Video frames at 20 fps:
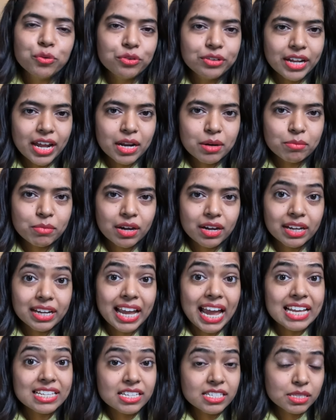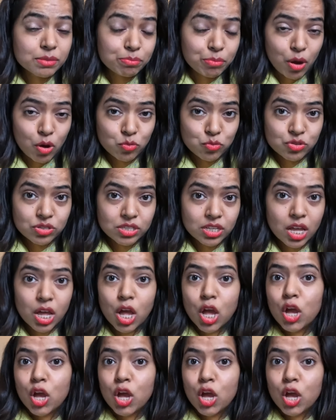to Denmark as a spouse.